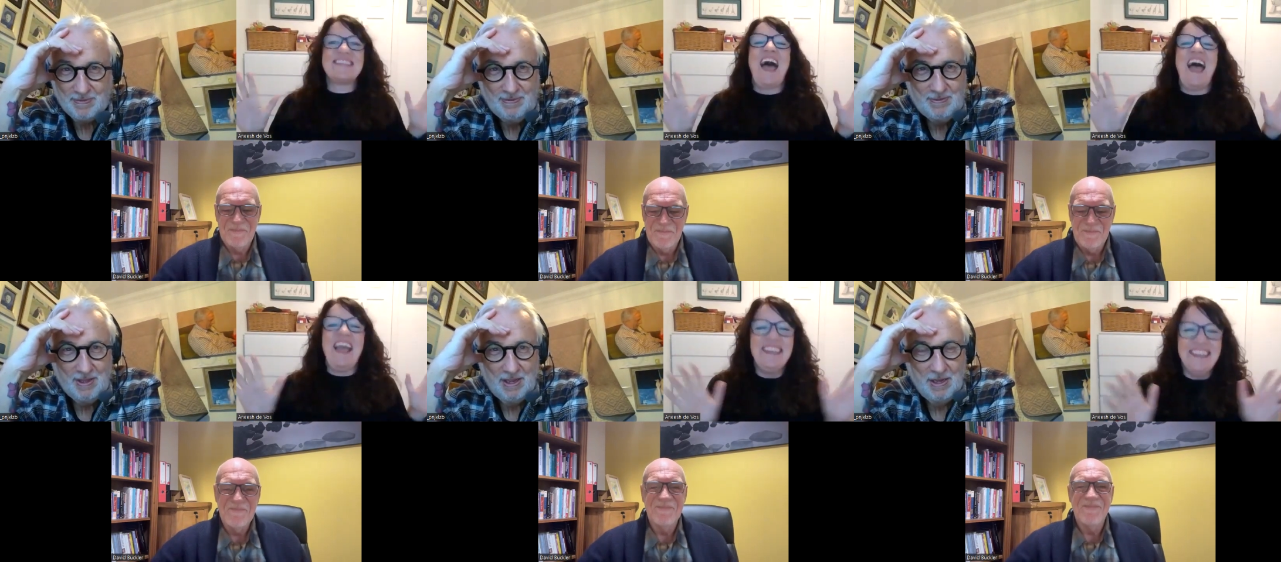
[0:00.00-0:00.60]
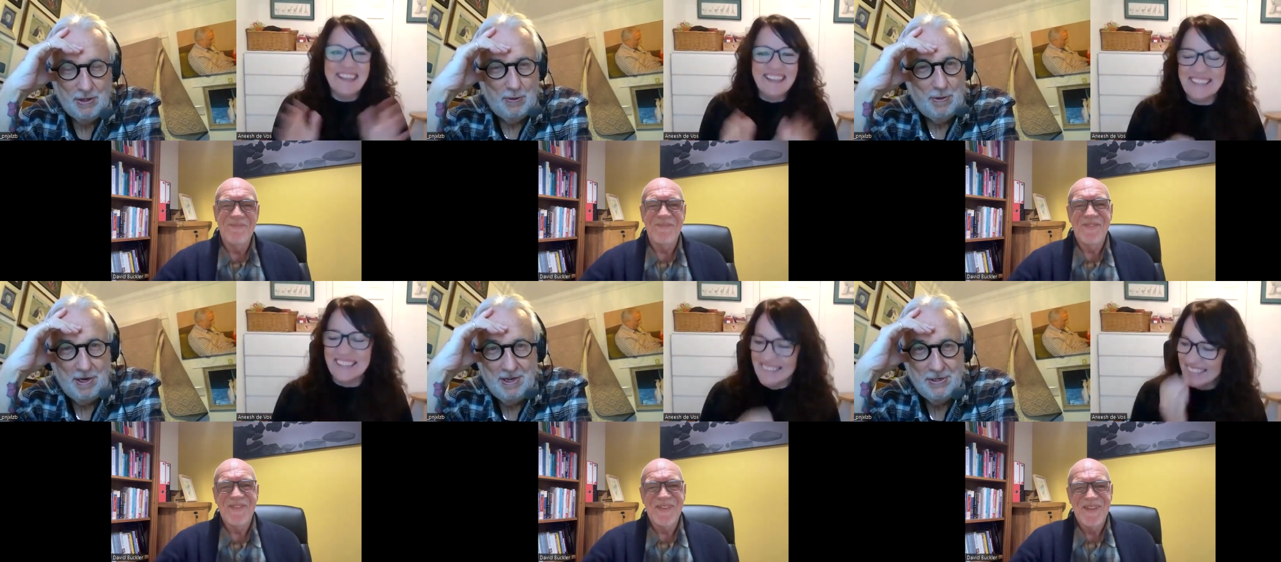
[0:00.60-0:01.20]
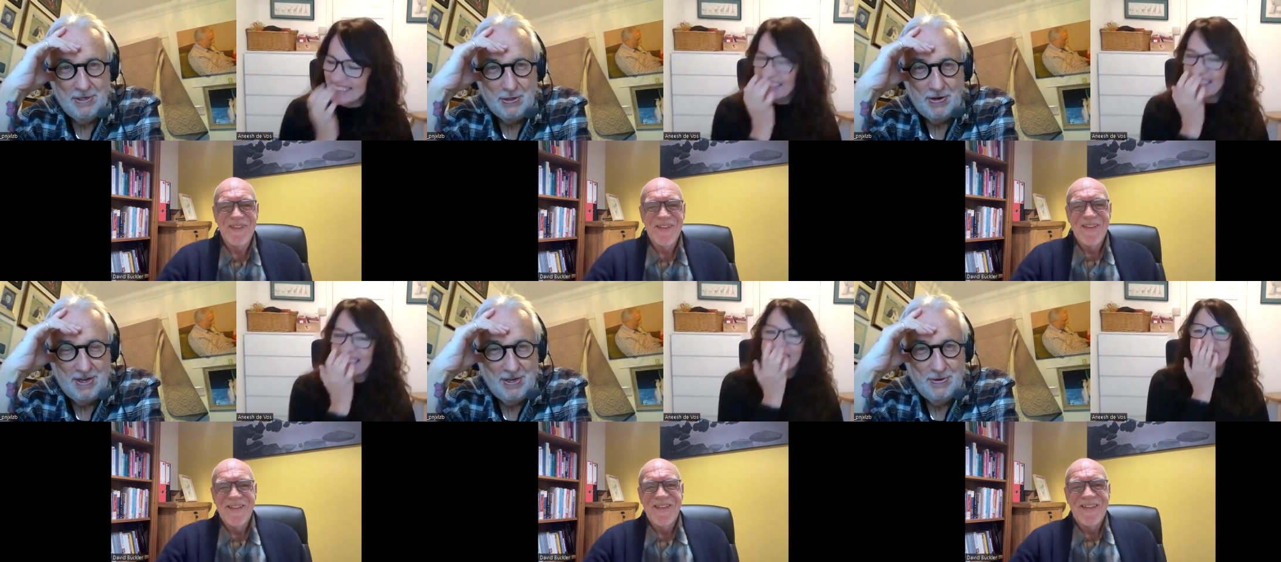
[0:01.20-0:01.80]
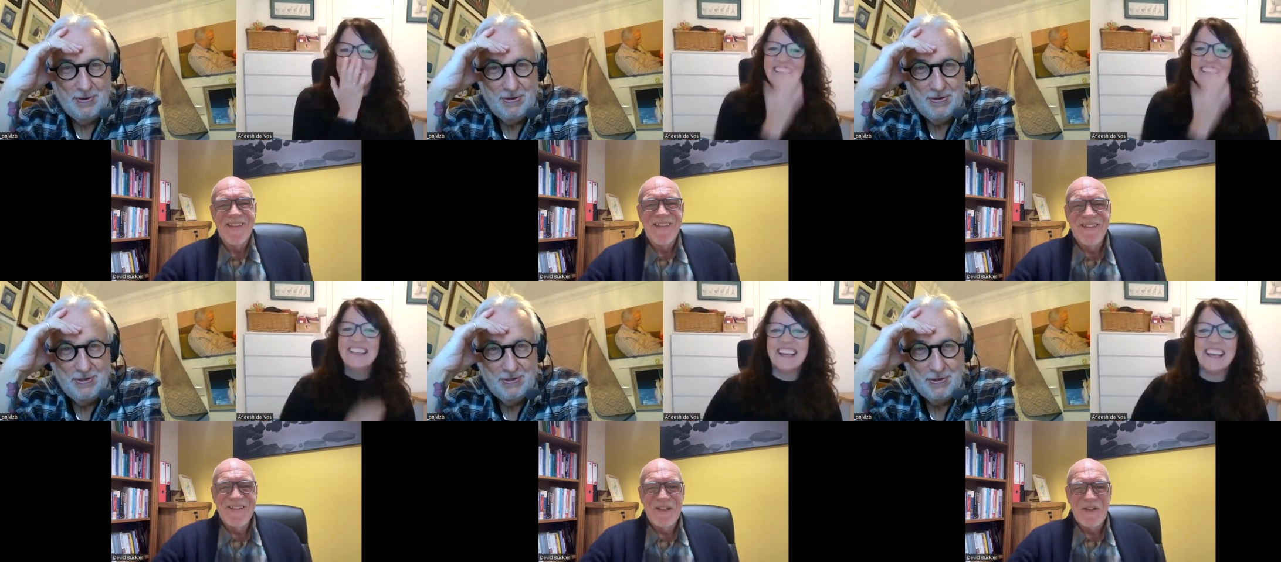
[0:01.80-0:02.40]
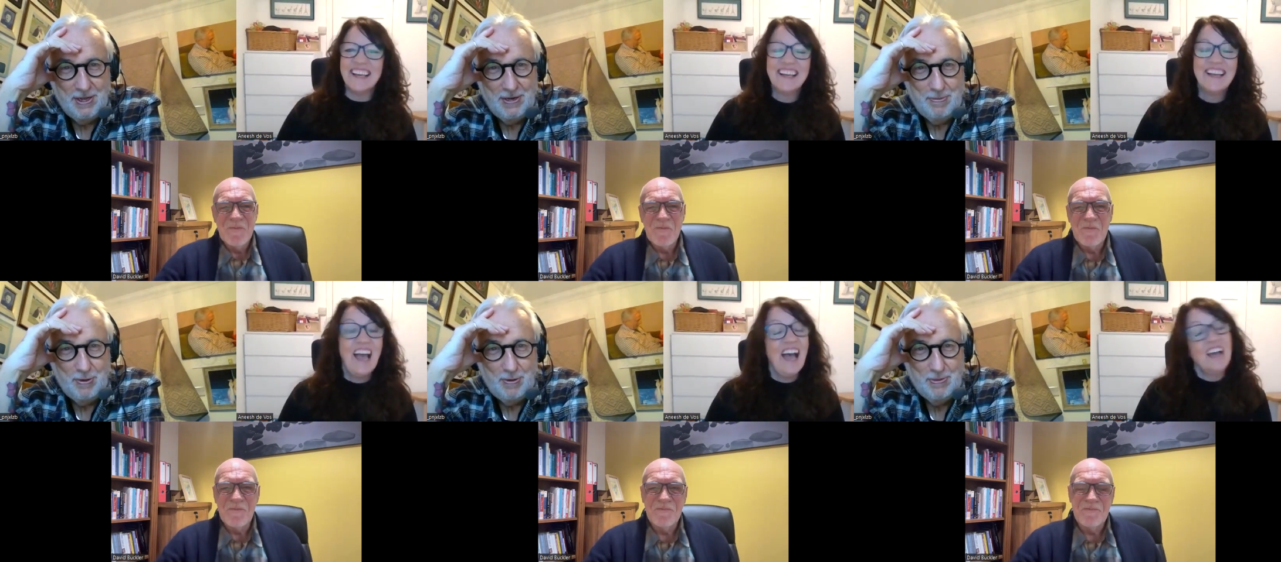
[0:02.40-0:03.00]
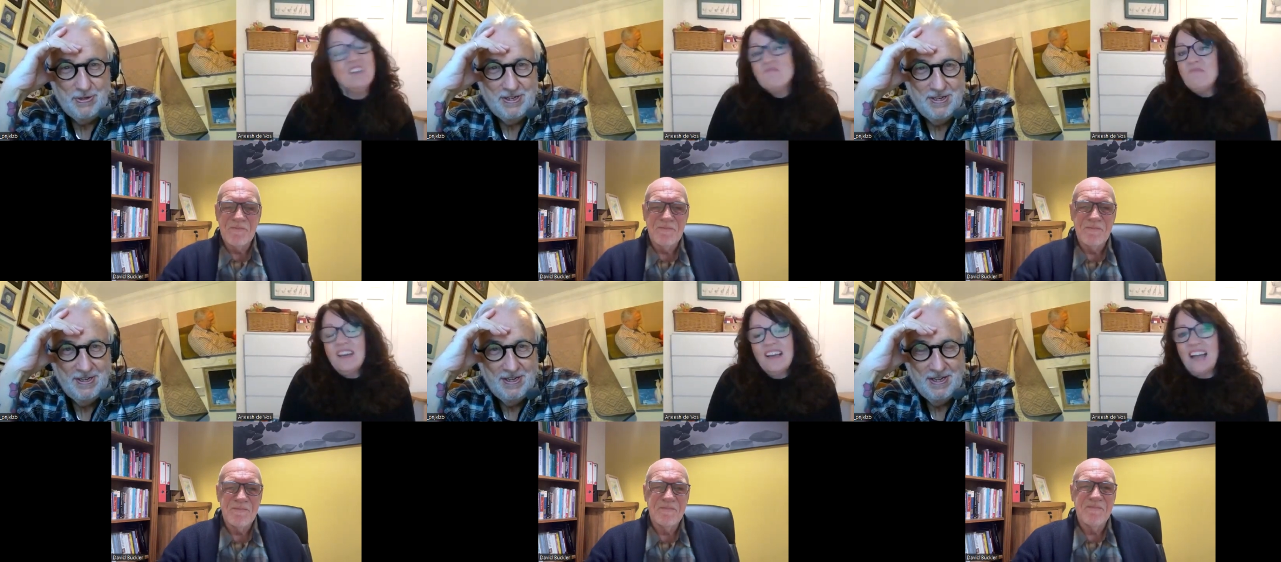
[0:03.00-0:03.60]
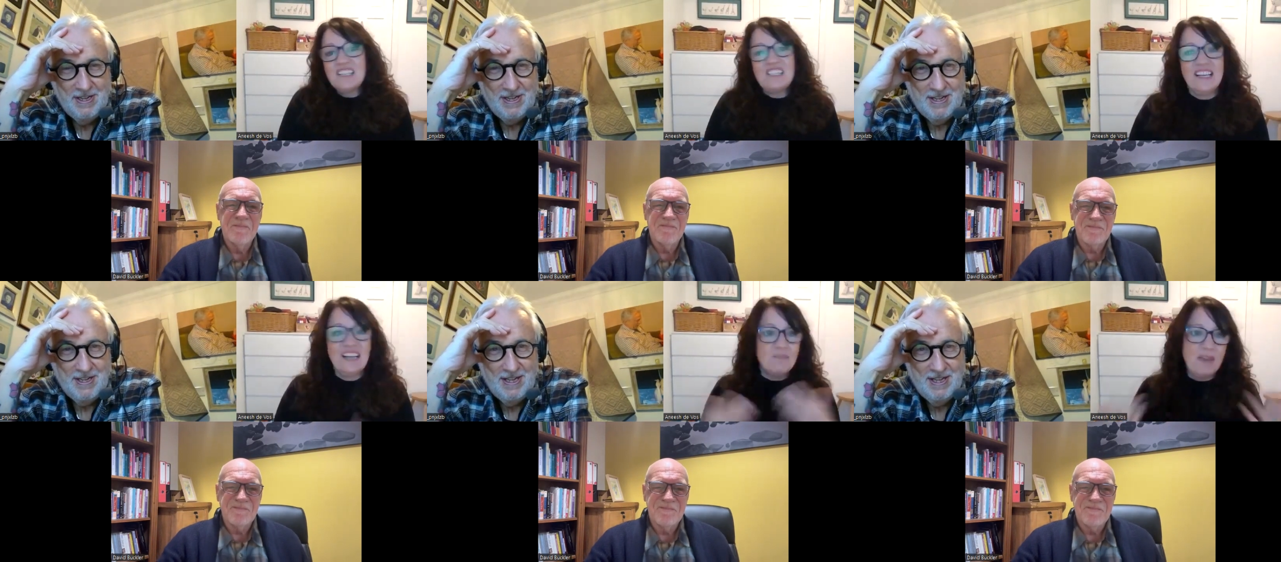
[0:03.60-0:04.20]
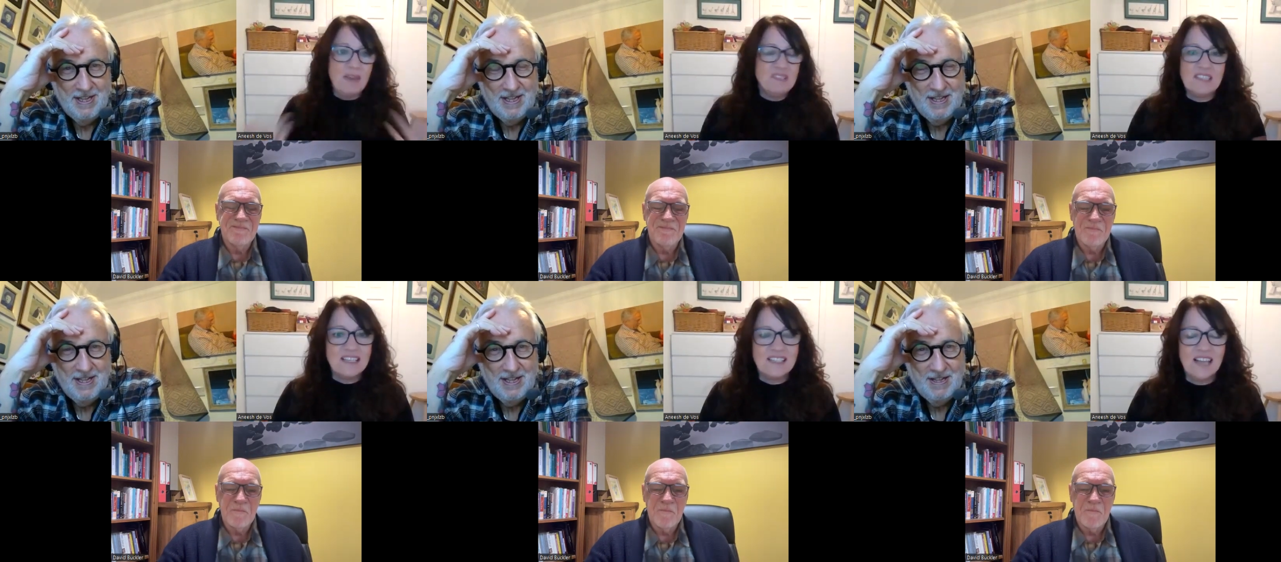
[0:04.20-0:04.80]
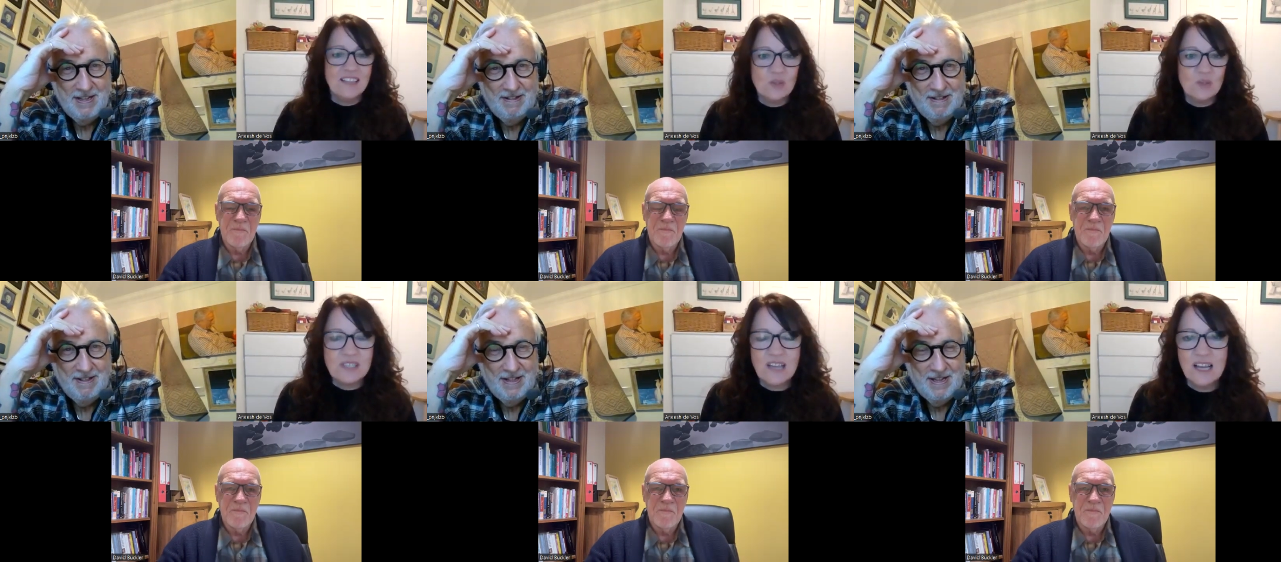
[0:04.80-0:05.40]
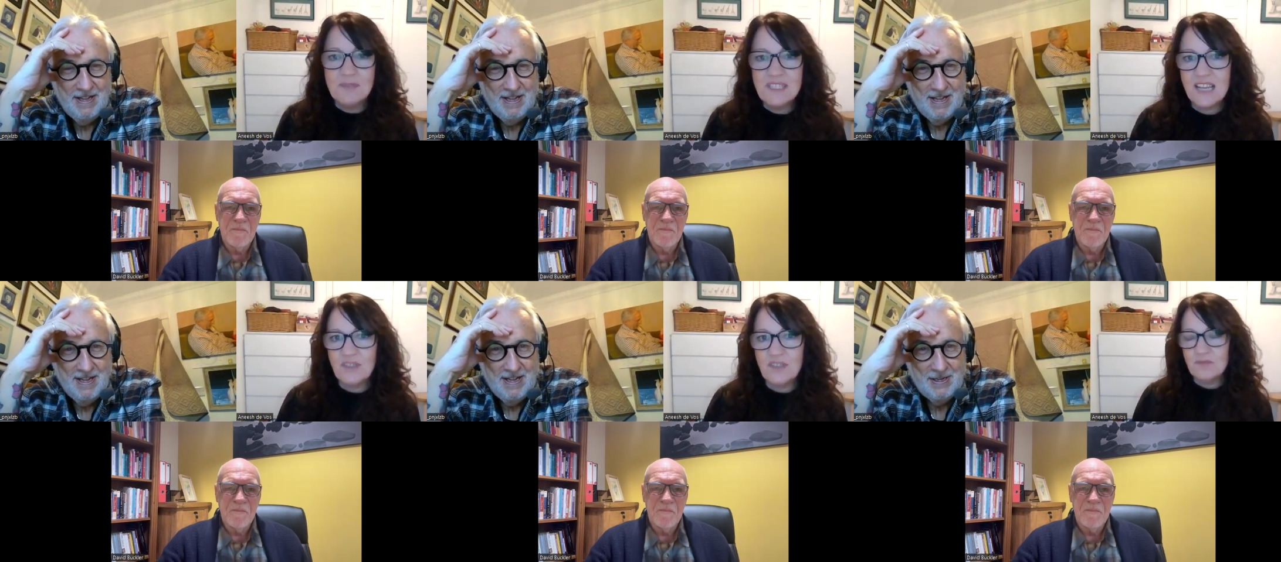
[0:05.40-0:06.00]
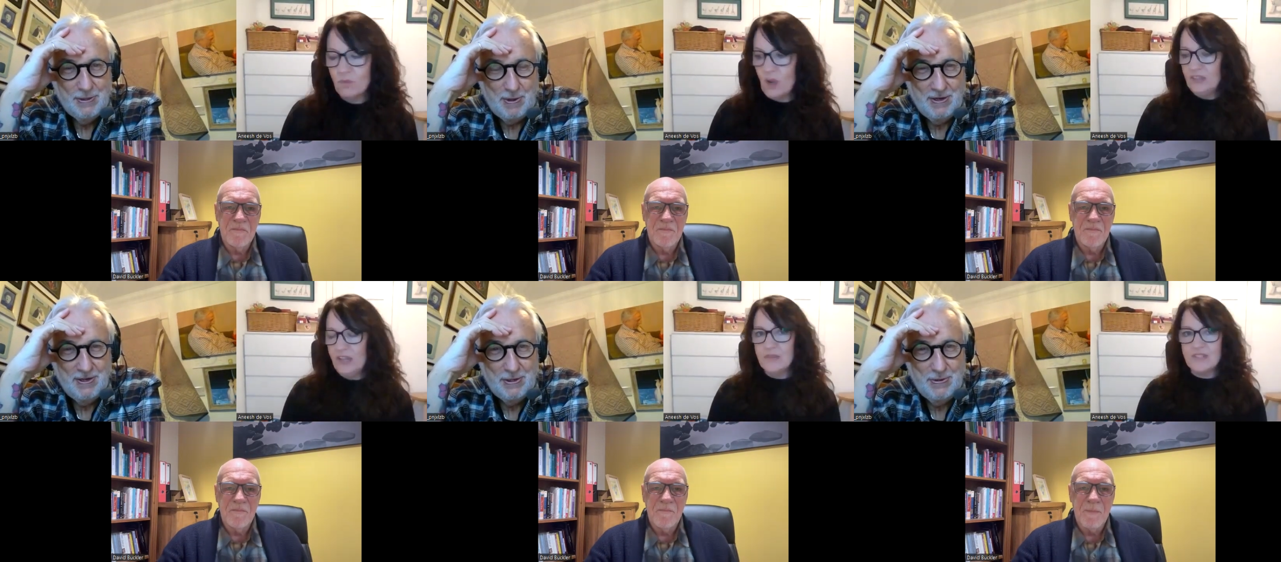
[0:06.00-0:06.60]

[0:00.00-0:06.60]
Speaker 1: to say.
Speaker 2: Don't worry, it's all right. No, no, it's okay. No probs
Speaker 1: but actually, I make mistakes like that all the time, and David quite, well